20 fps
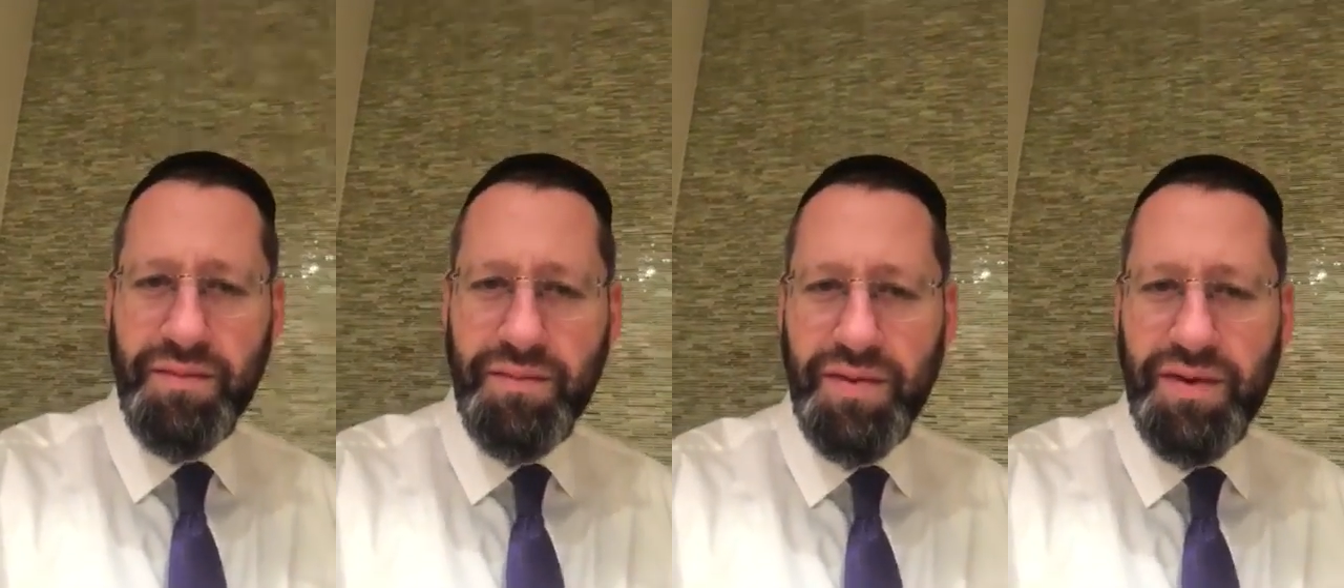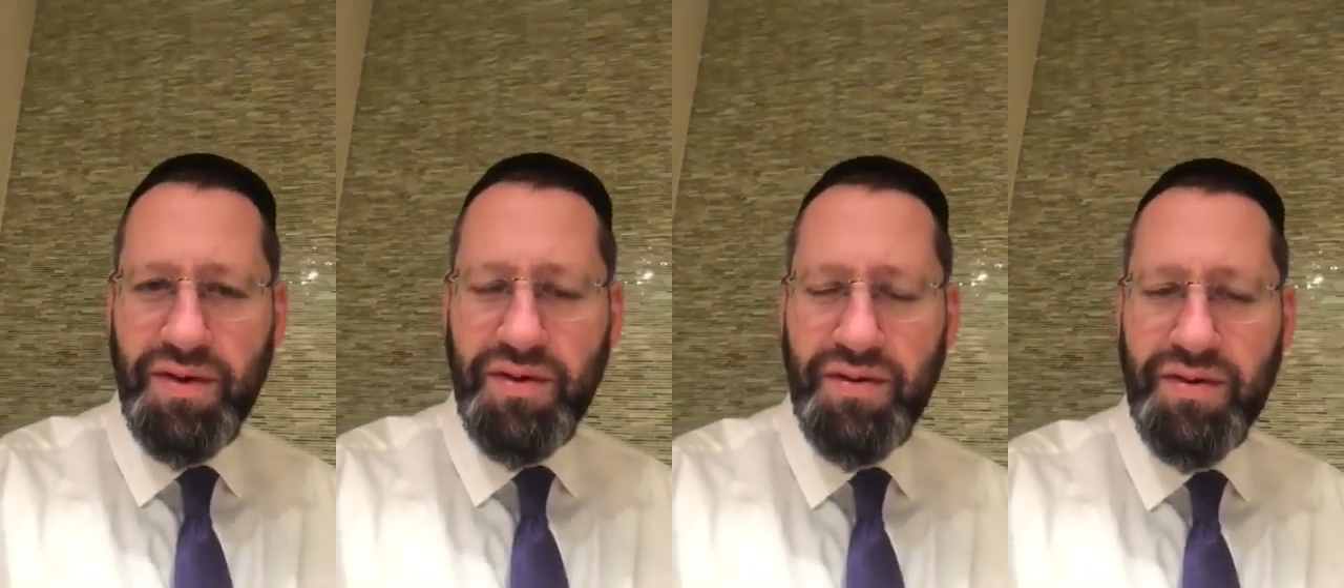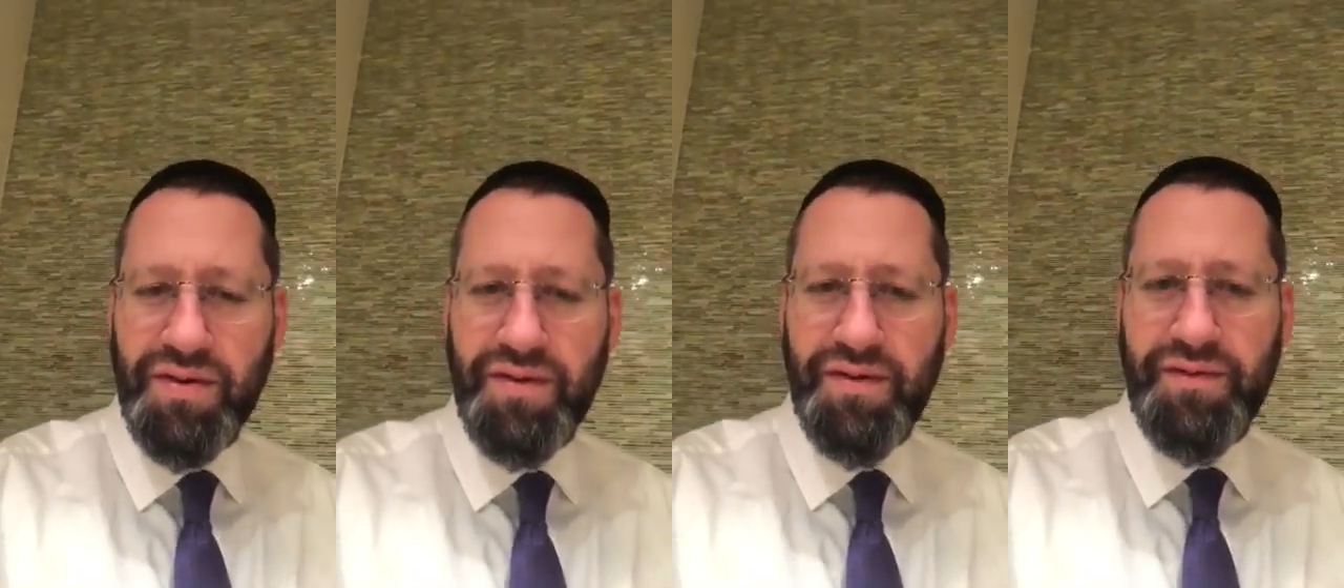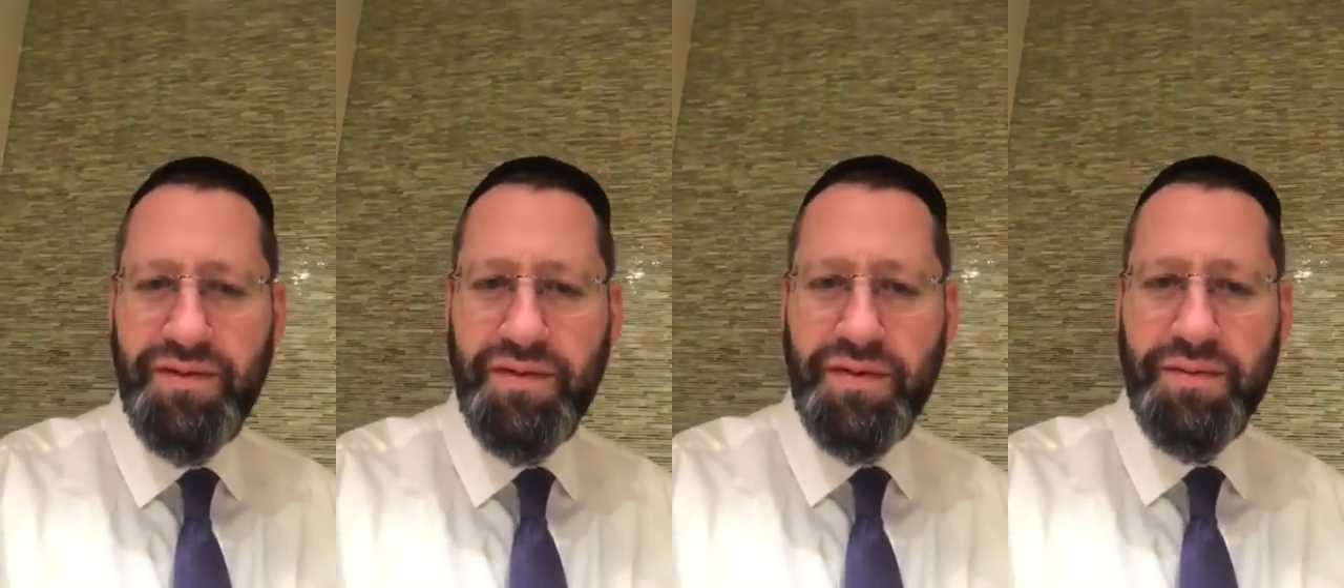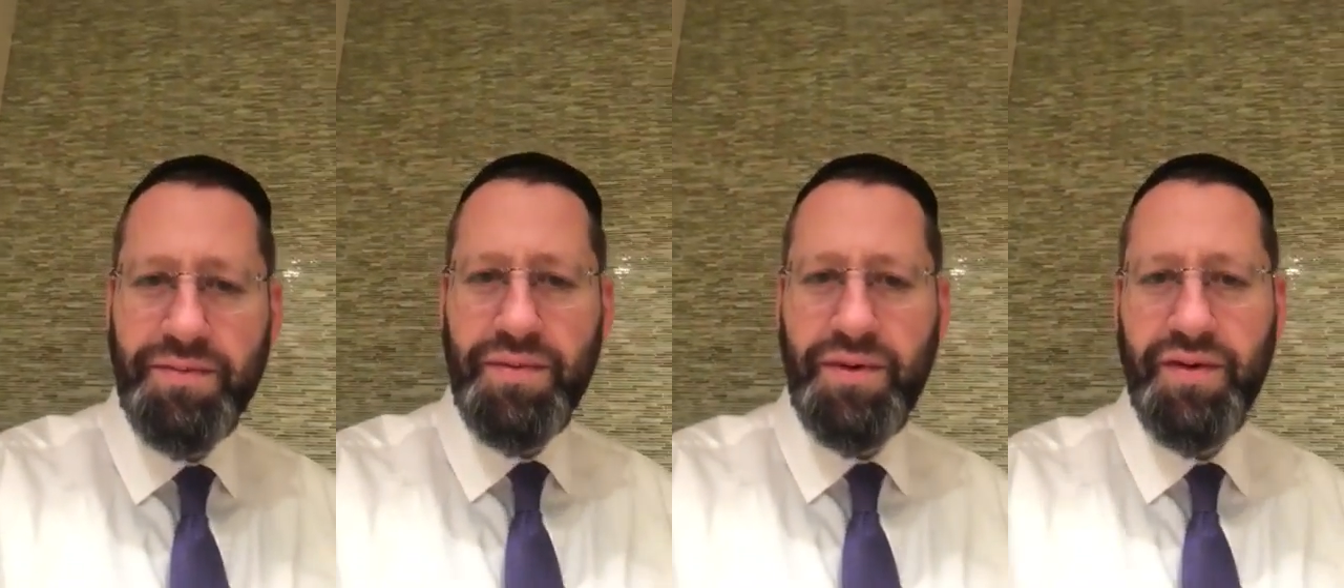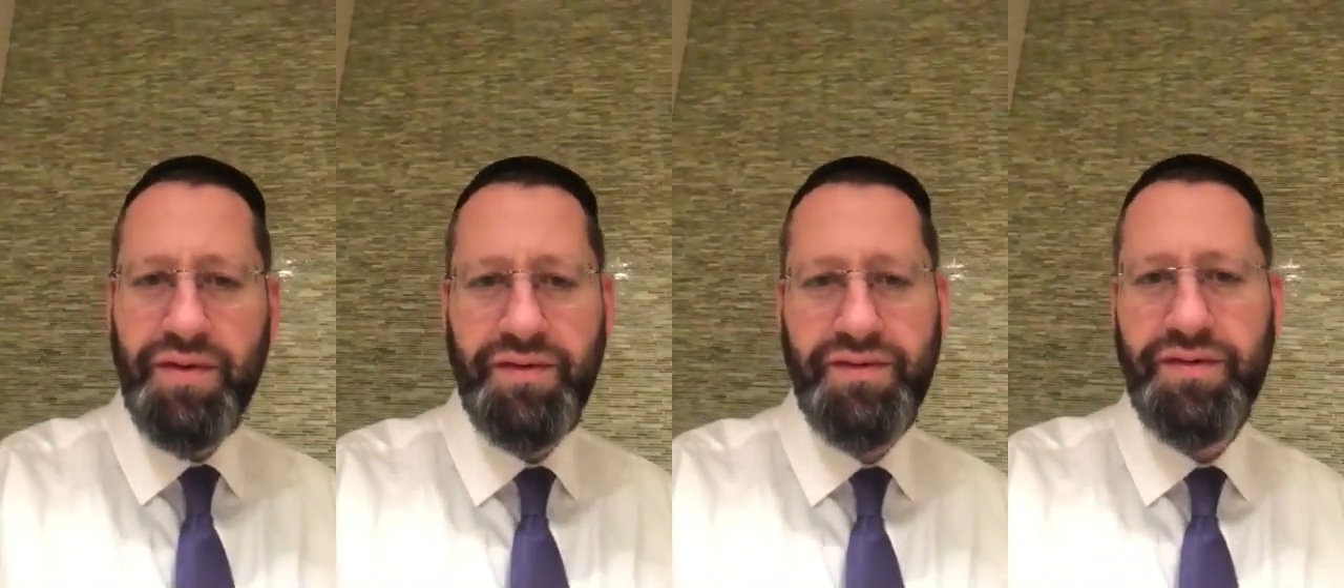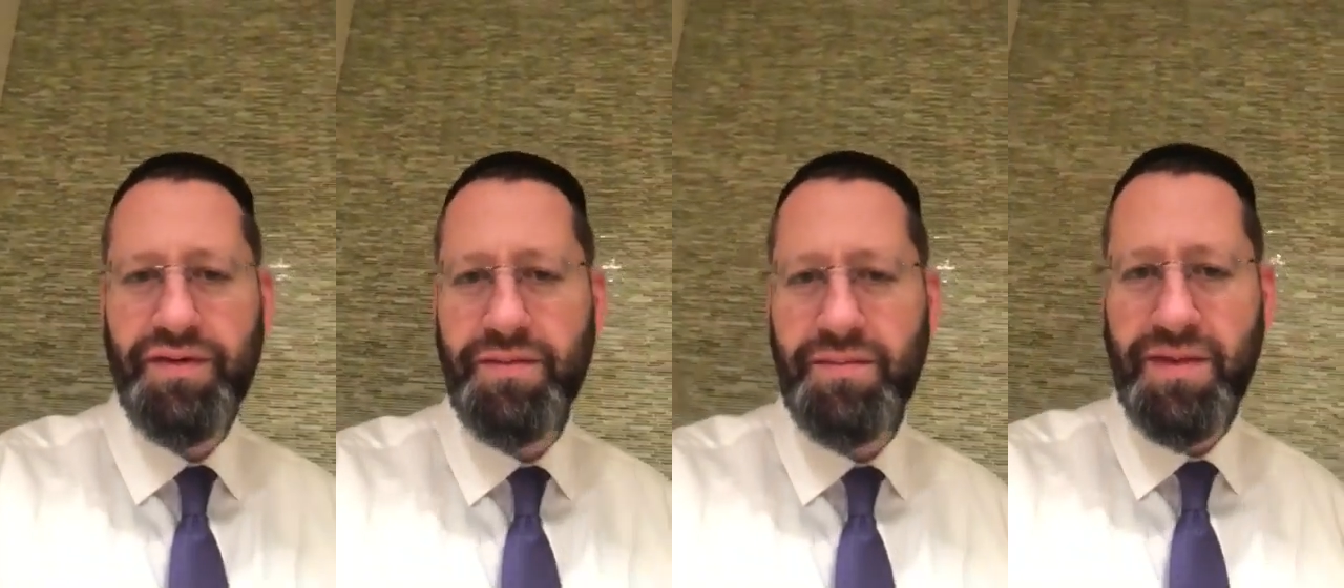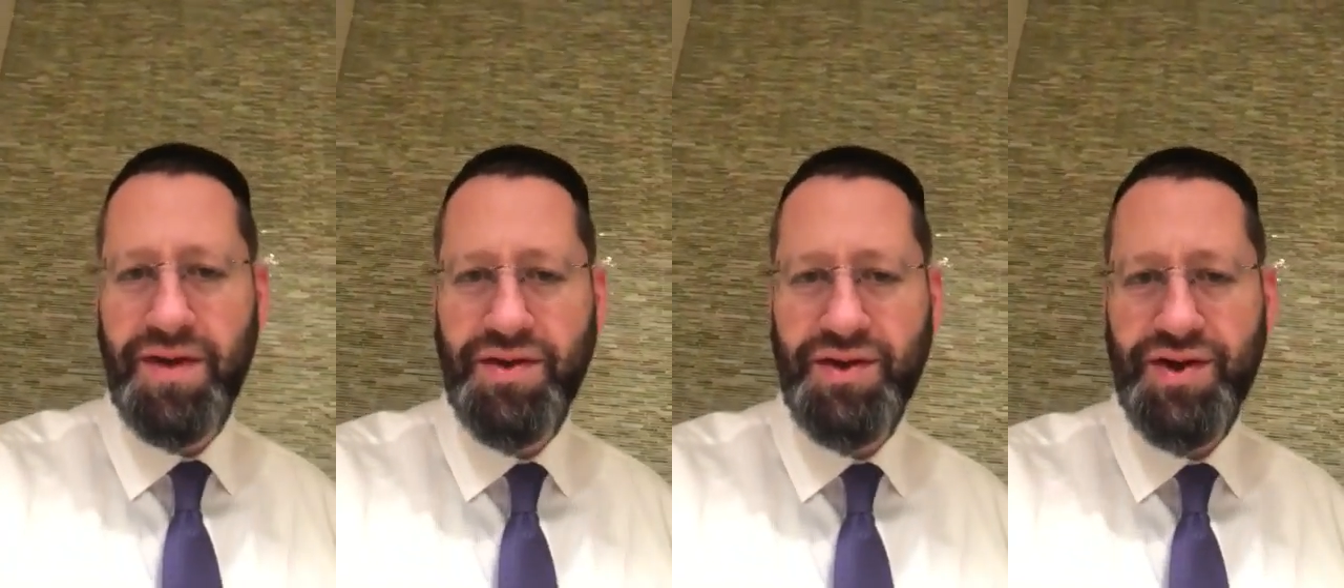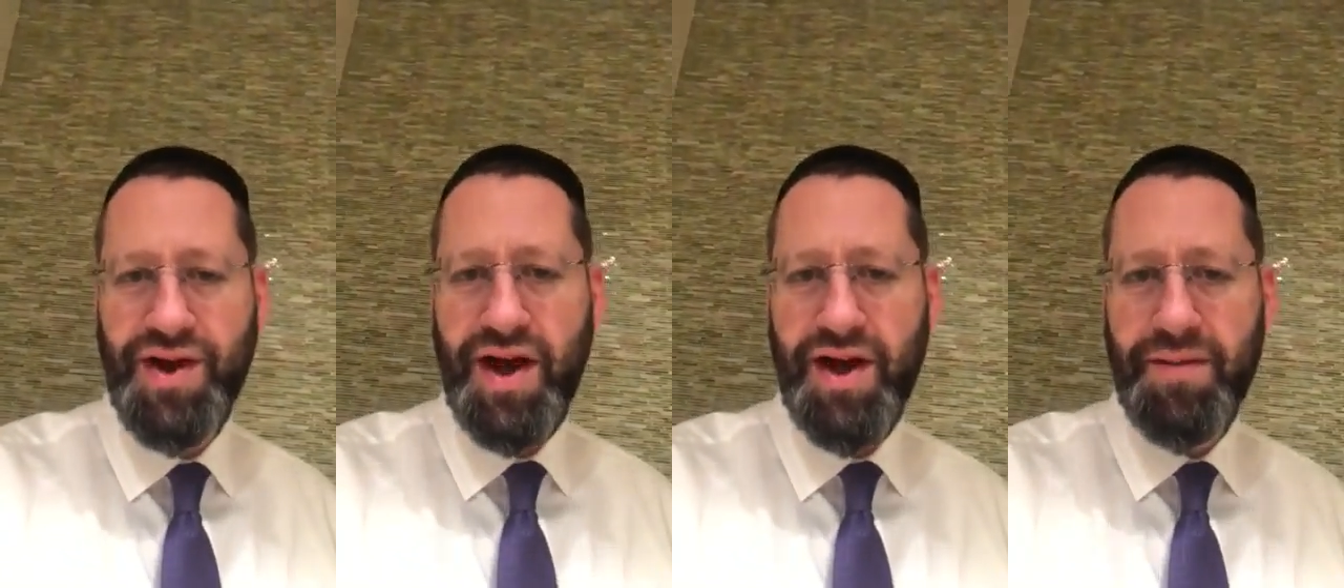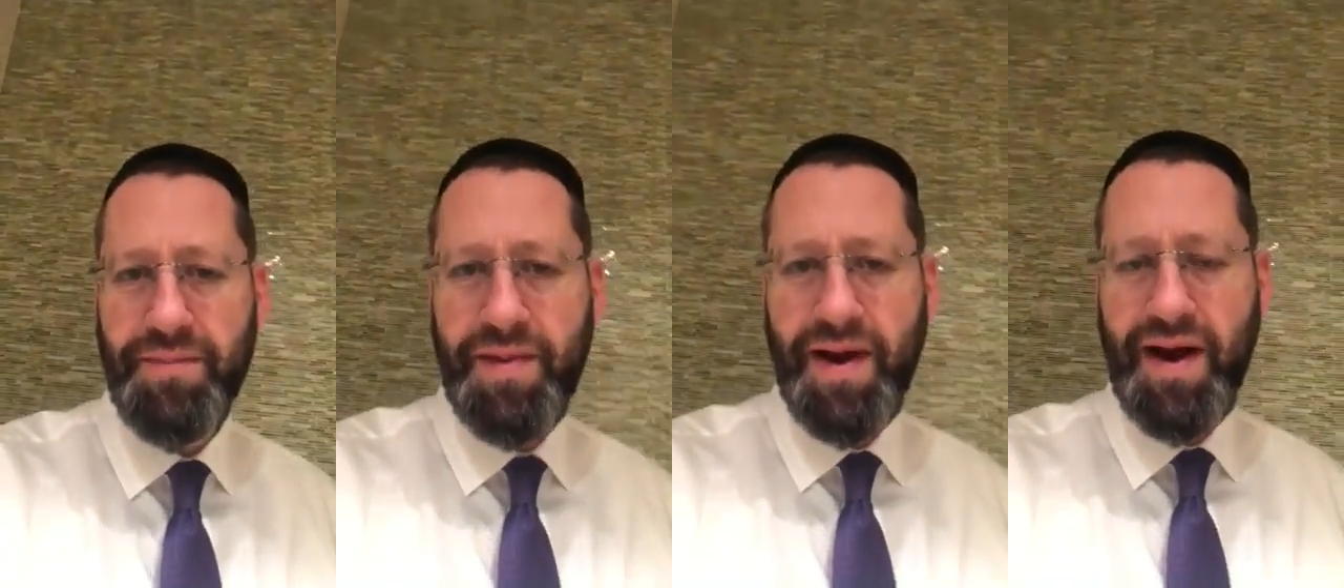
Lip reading: beautiful, beautiful mashal,